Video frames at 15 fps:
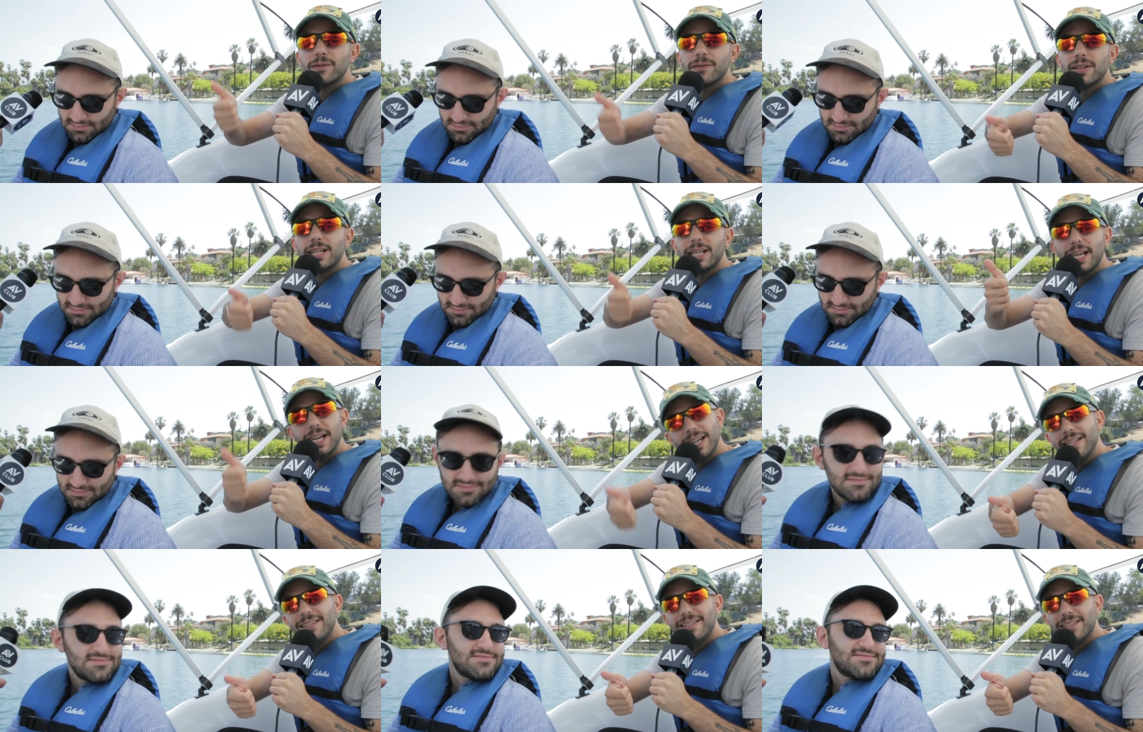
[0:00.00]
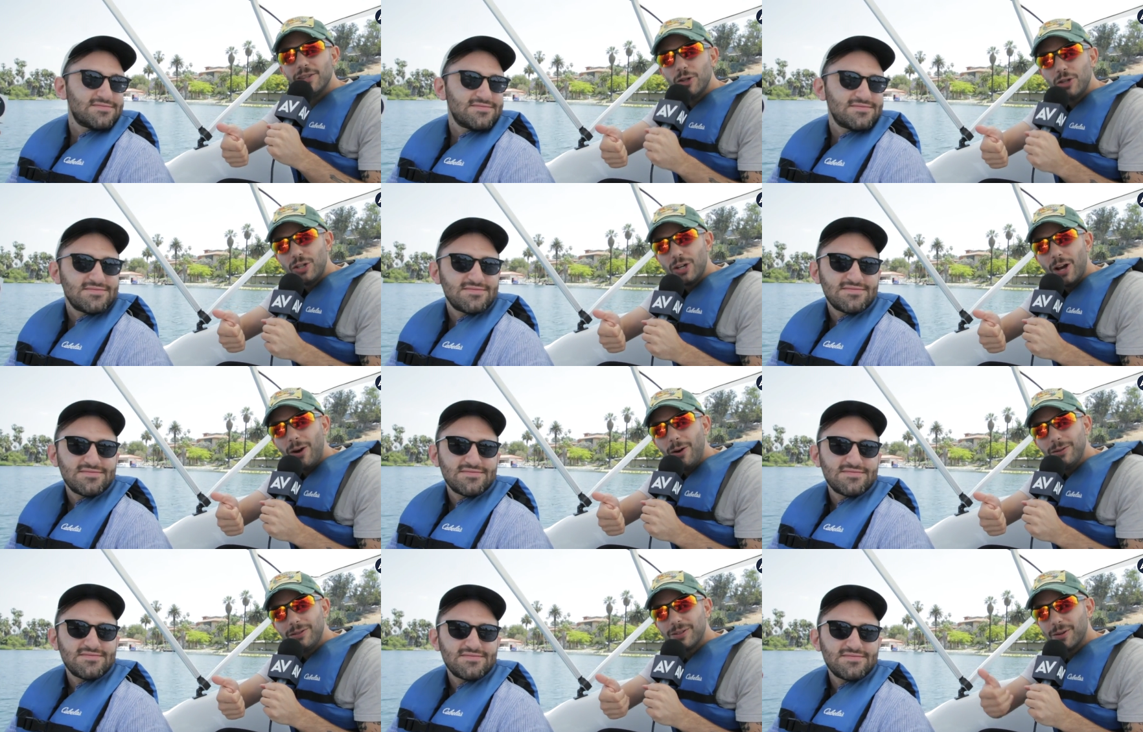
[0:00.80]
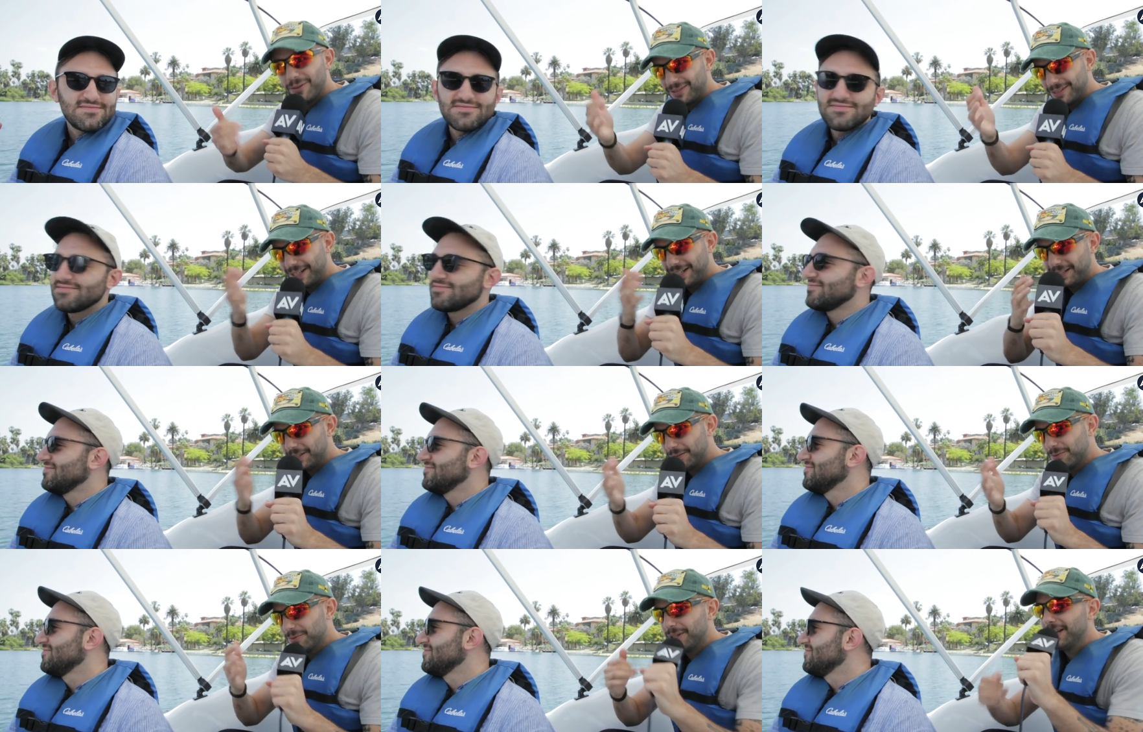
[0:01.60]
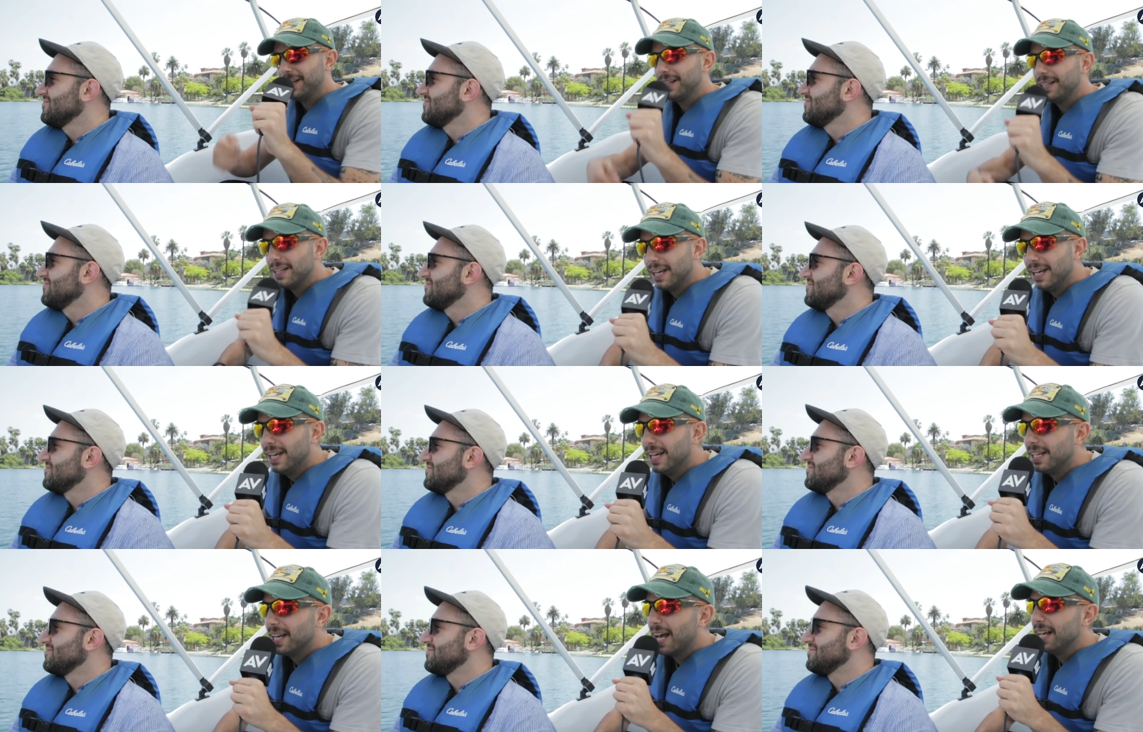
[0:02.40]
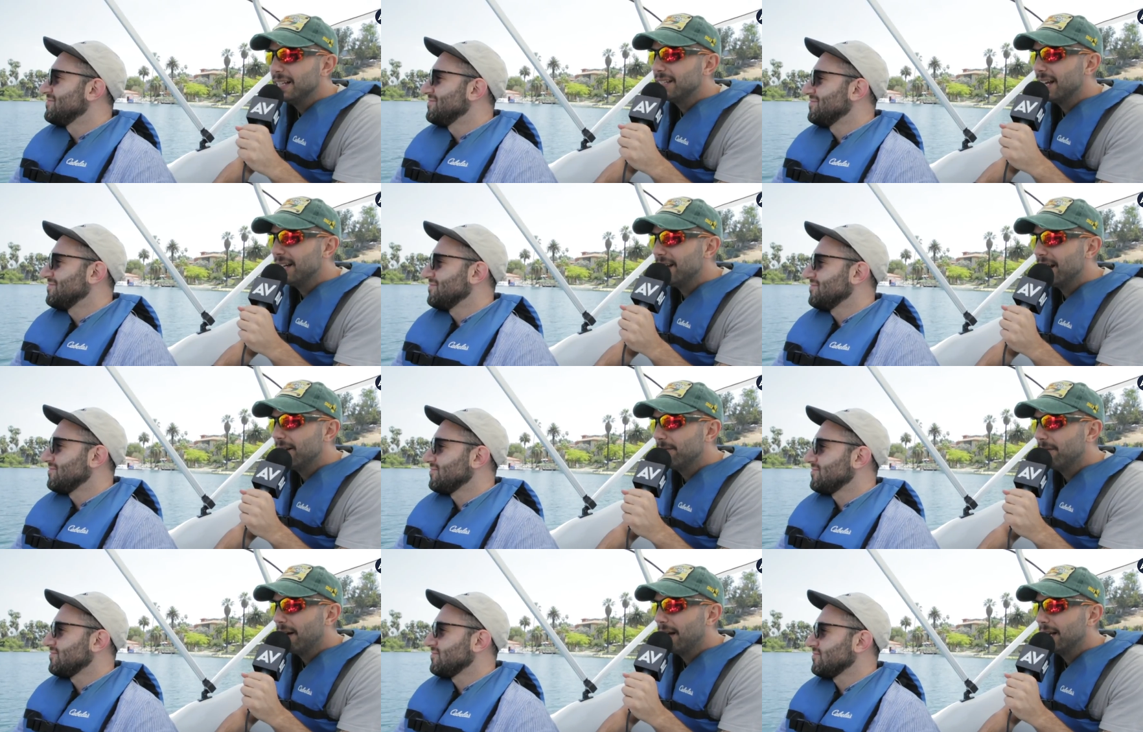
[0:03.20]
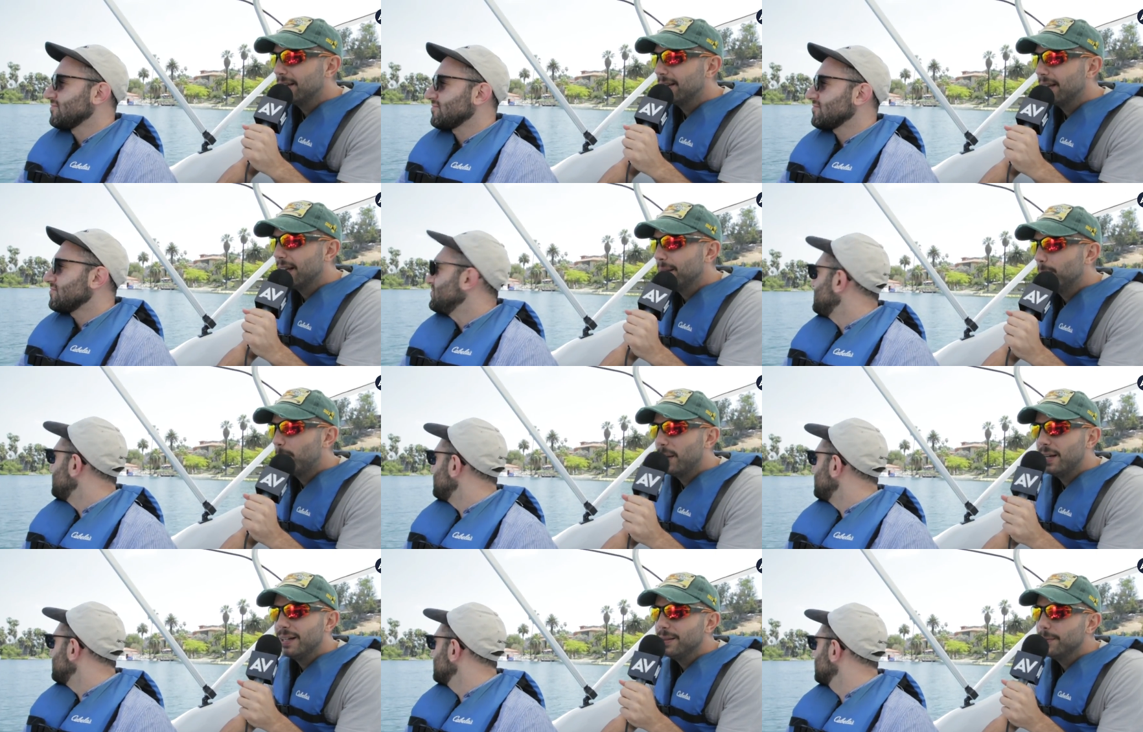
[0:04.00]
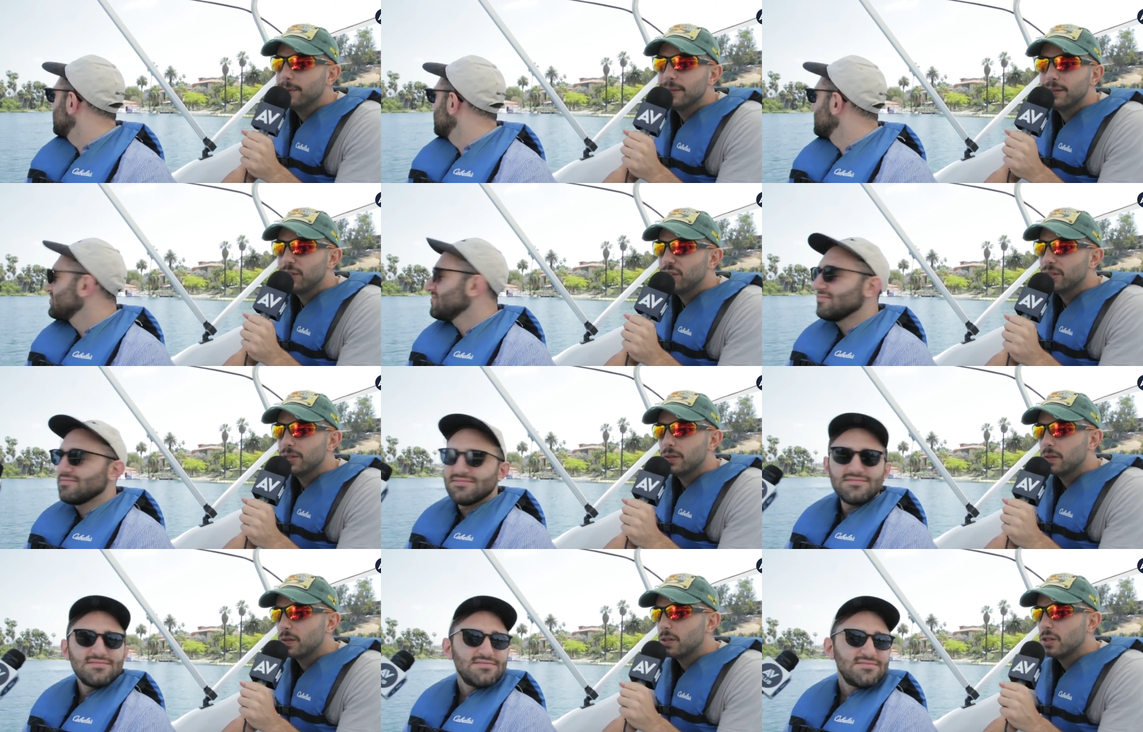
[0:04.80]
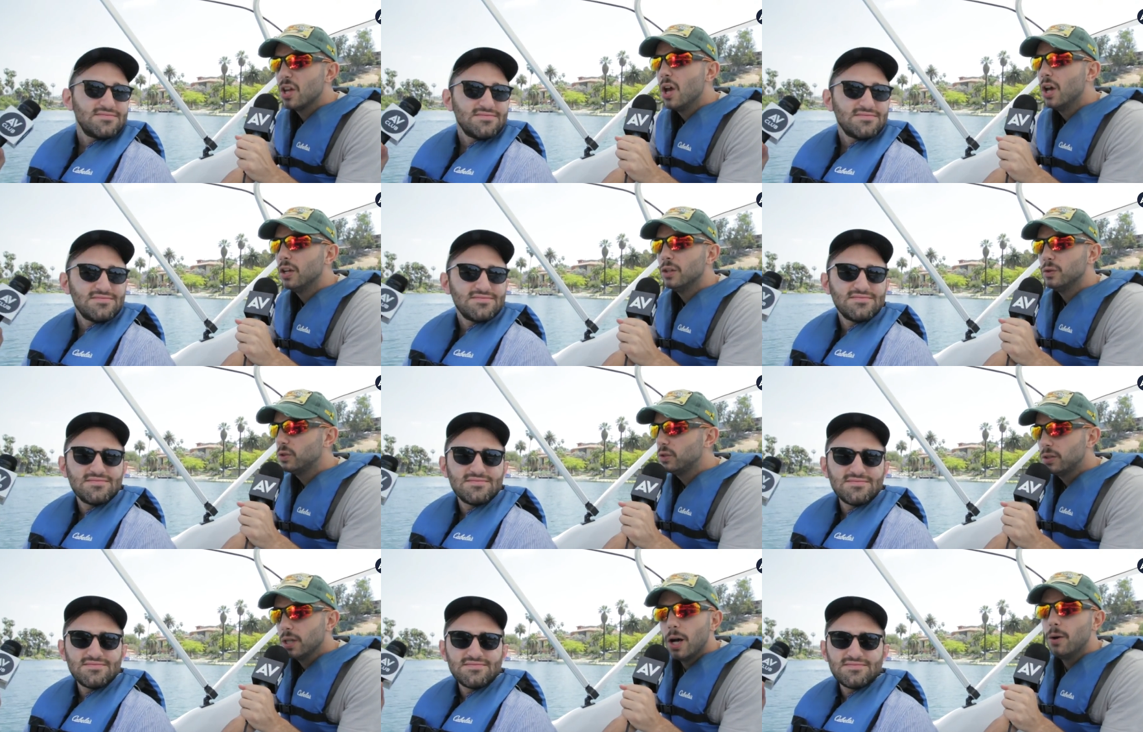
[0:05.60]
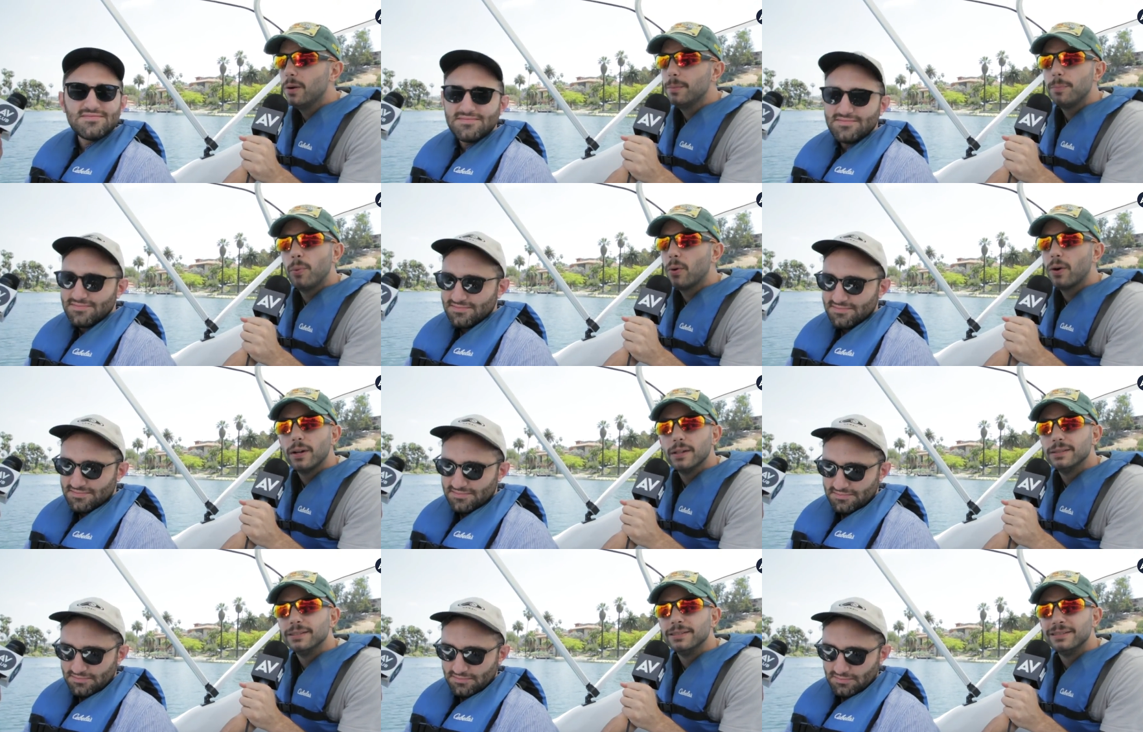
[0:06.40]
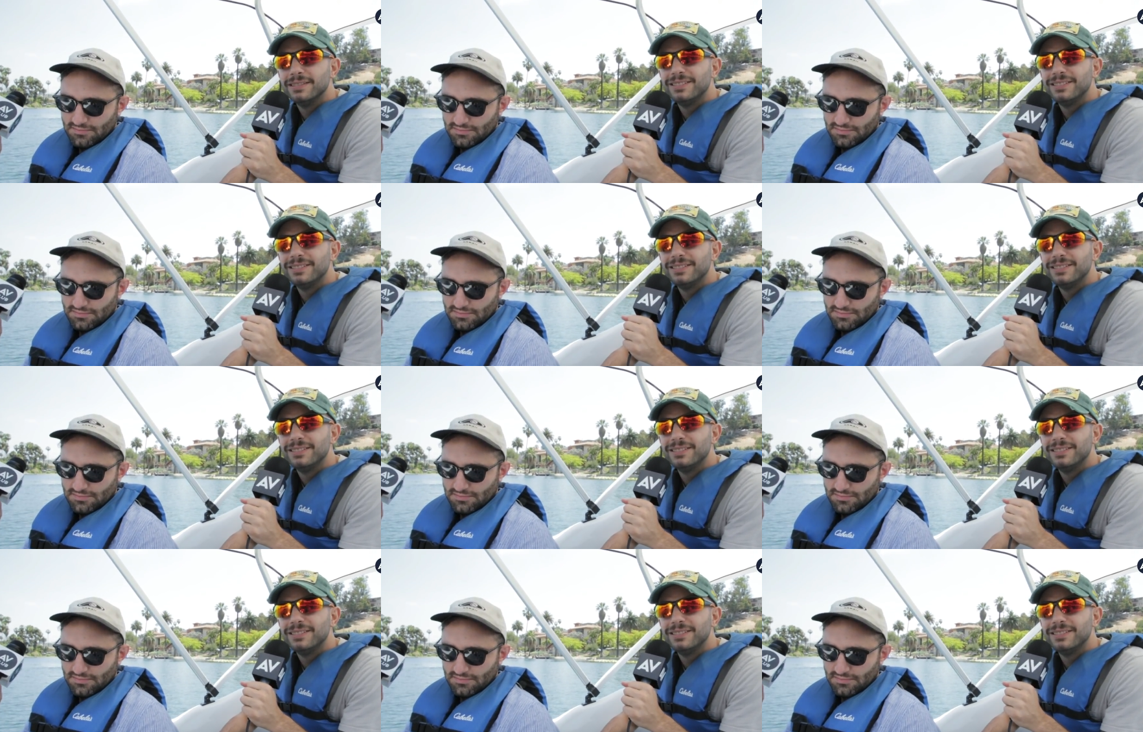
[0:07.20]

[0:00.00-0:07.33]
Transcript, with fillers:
Speaker 1: of the kids in the show. So it was like this really nice identifying thing, but it was just so important